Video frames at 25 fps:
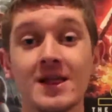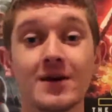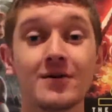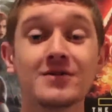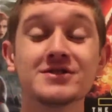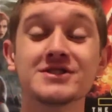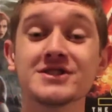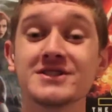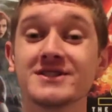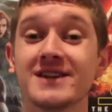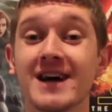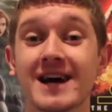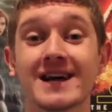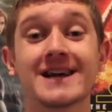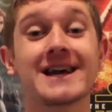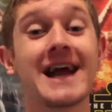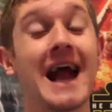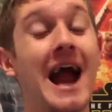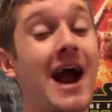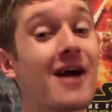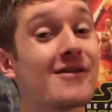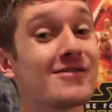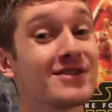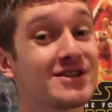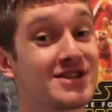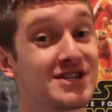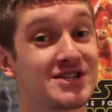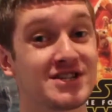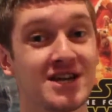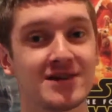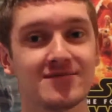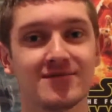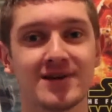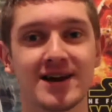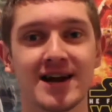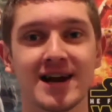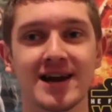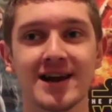Now on to the characters I
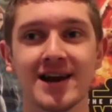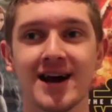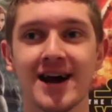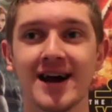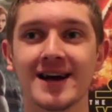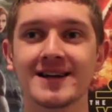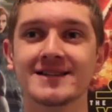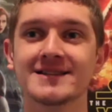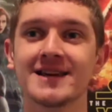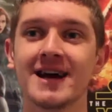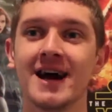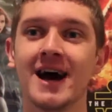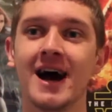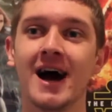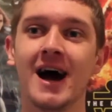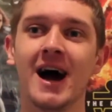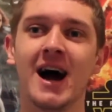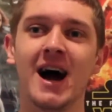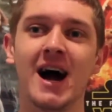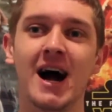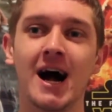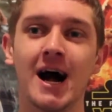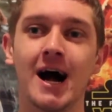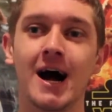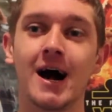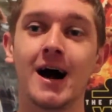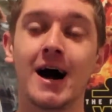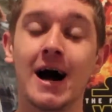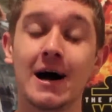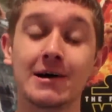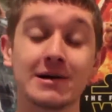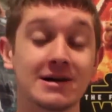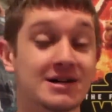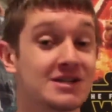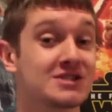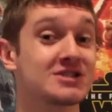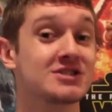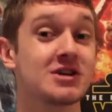really liked.
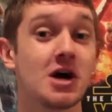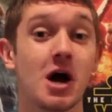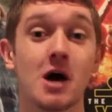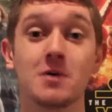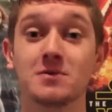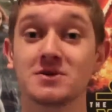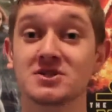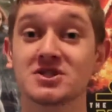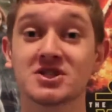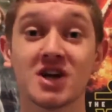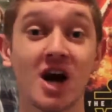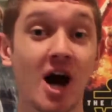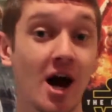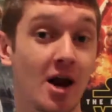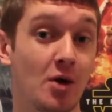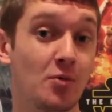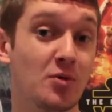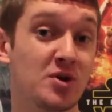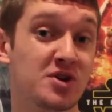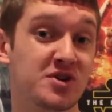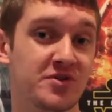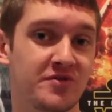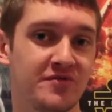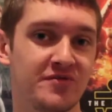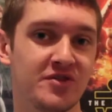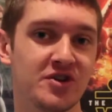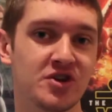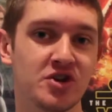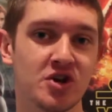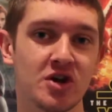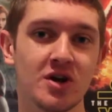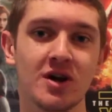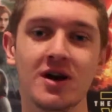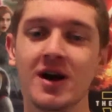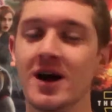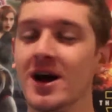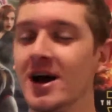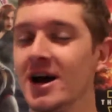I'm going to start with Scarlet Witch and
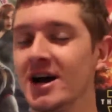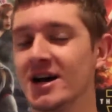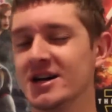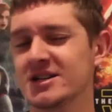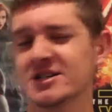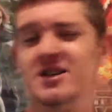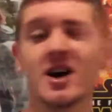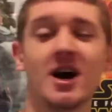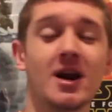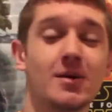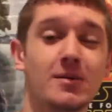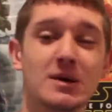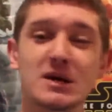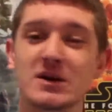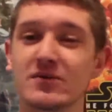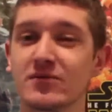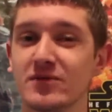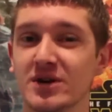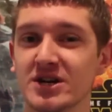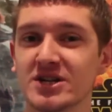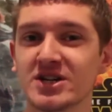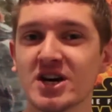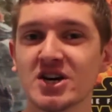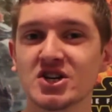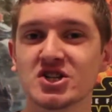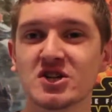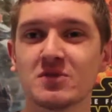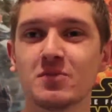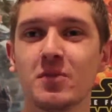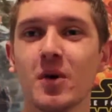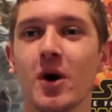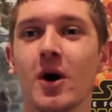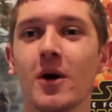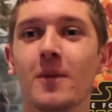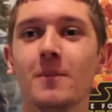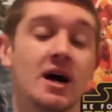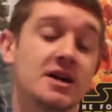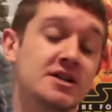Vision. Scarlet Witch I've already touched
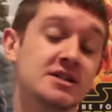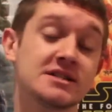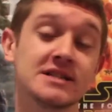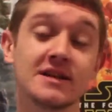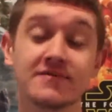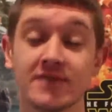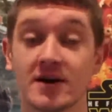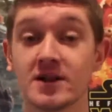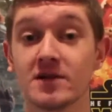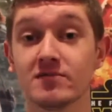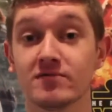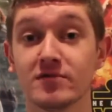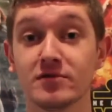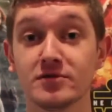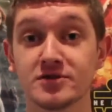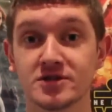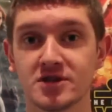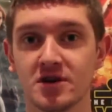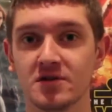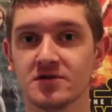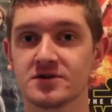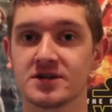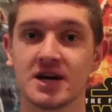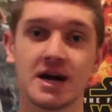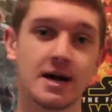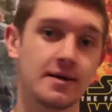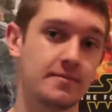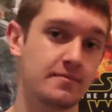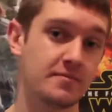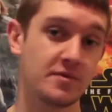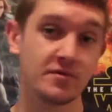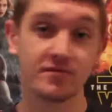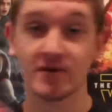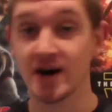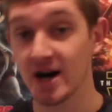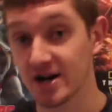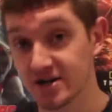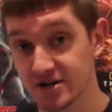upon. I just love how the Russos and
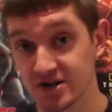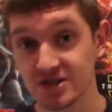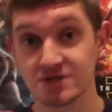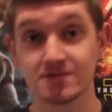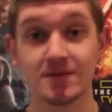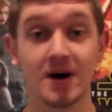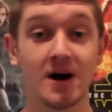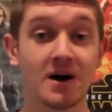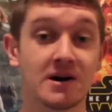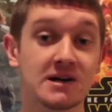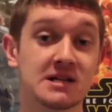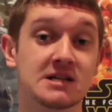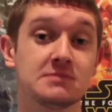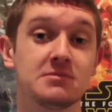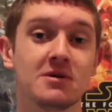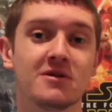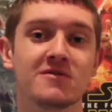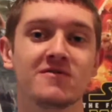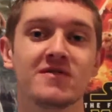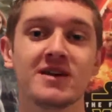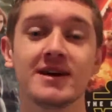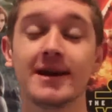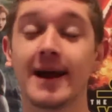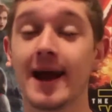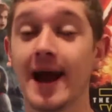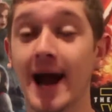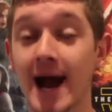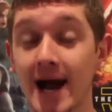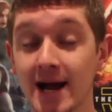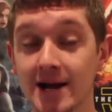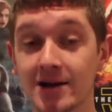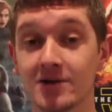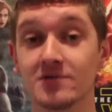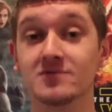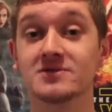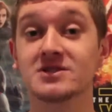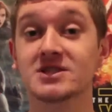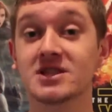the writers Marcus and McFeely
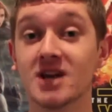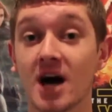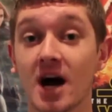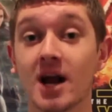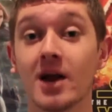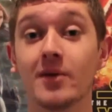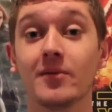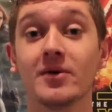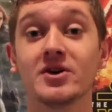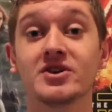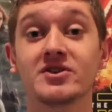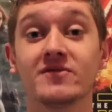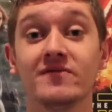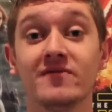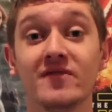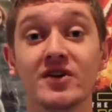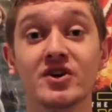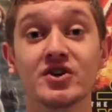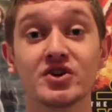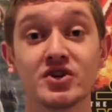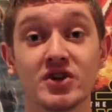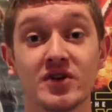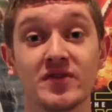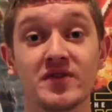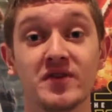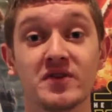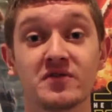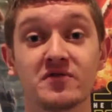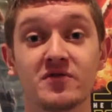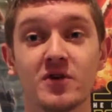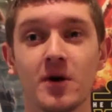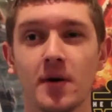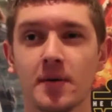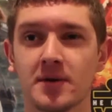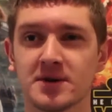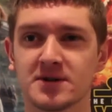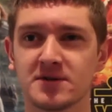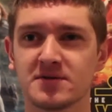handled Scarlet Witch and Vision in this
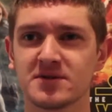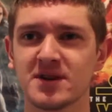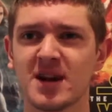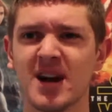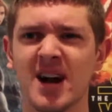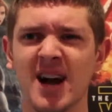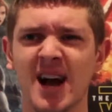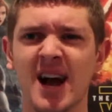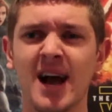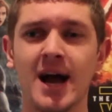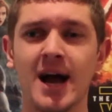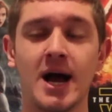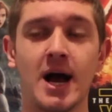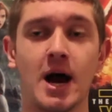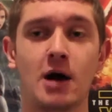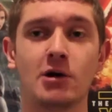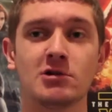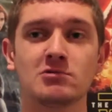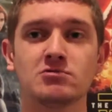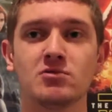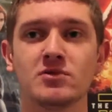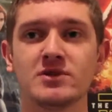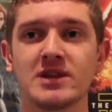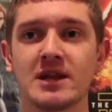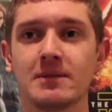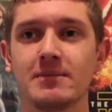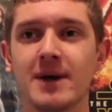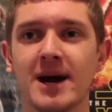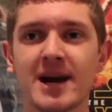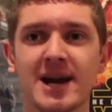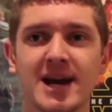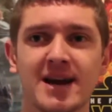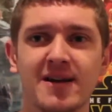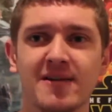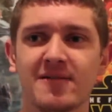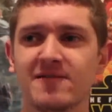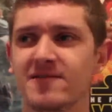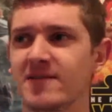film, because I was worried they might
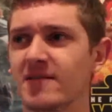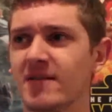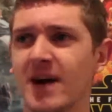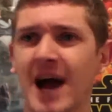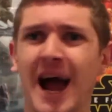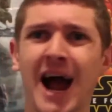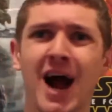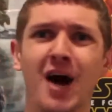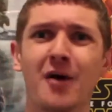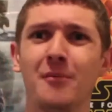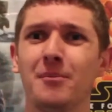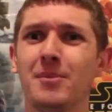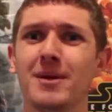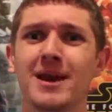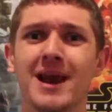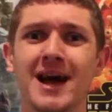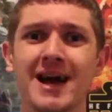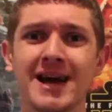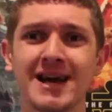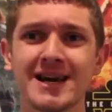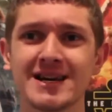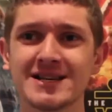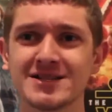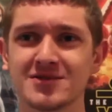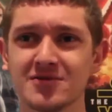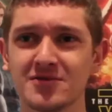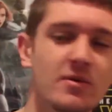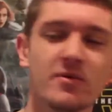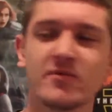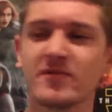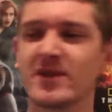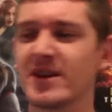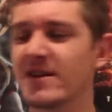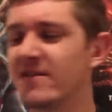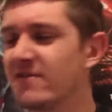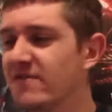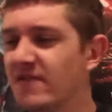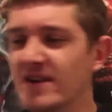kind of feel out of place or not
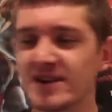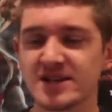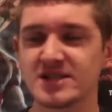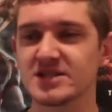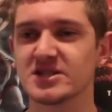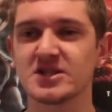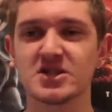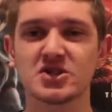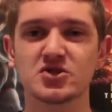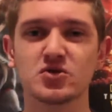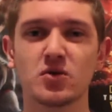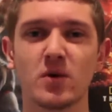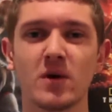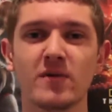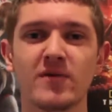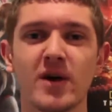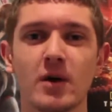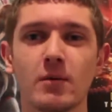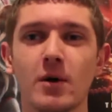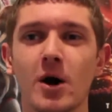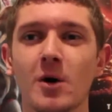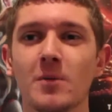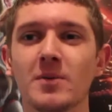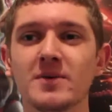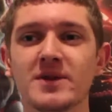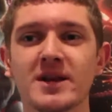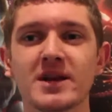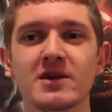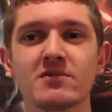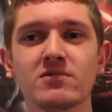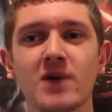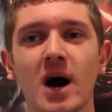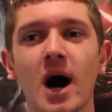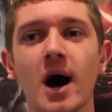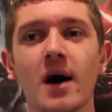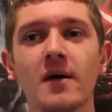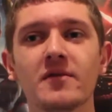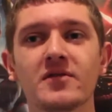really fit into the story very well, but they
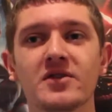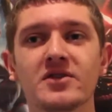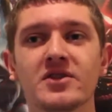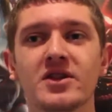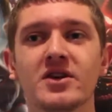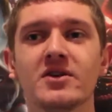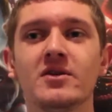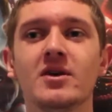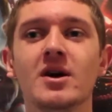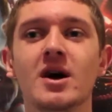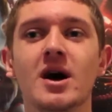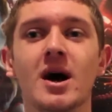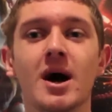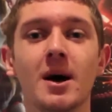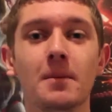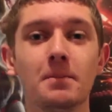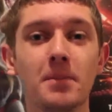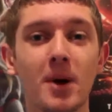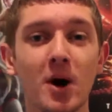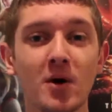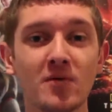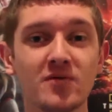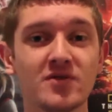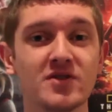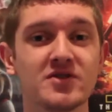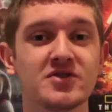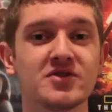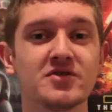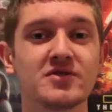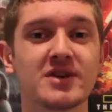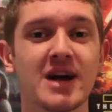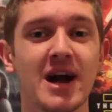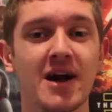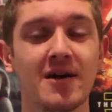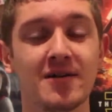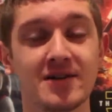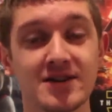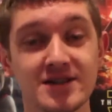crafted both of the two
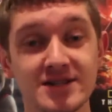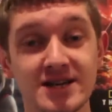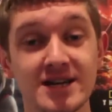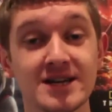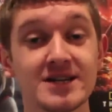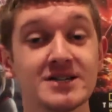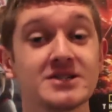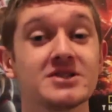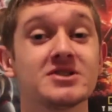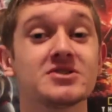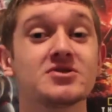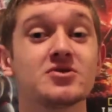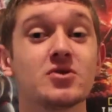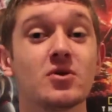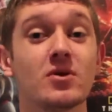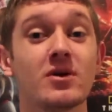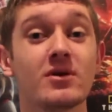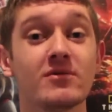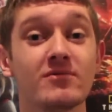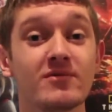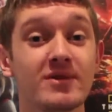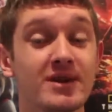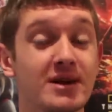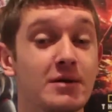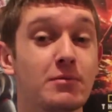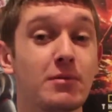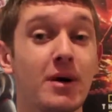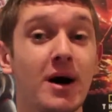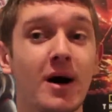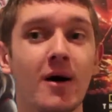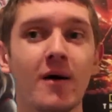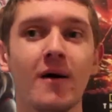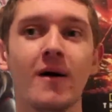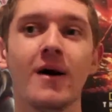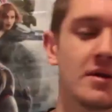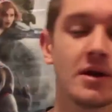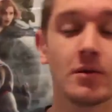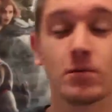characters into the story really
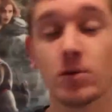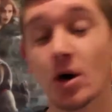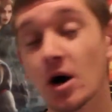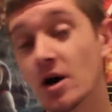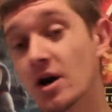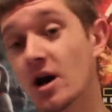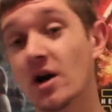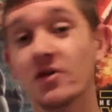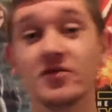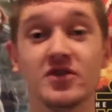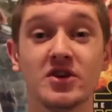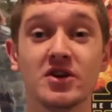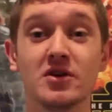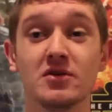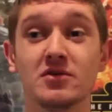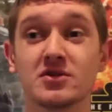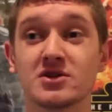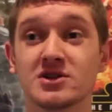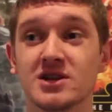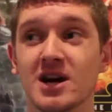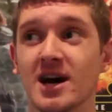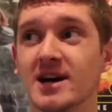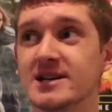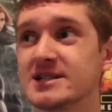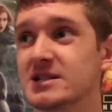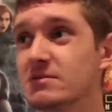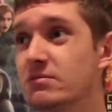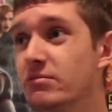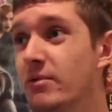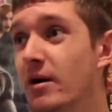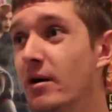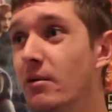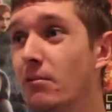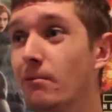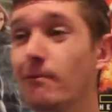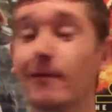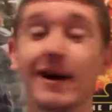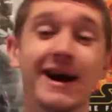well. They weren't underutilised, they
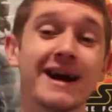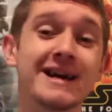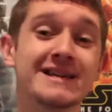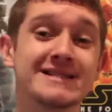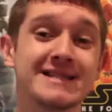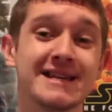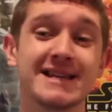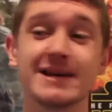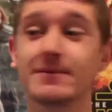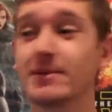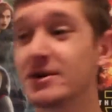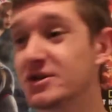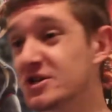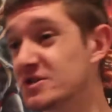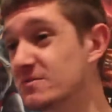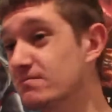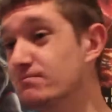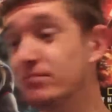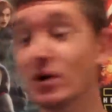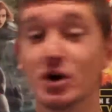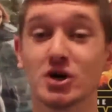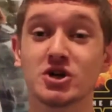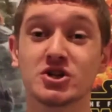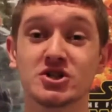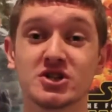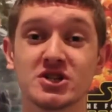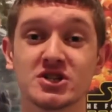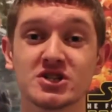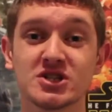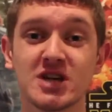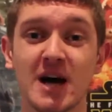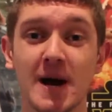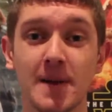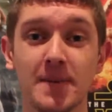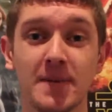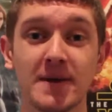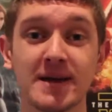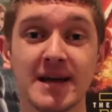weren't wasted, they weren't just pushed to the side.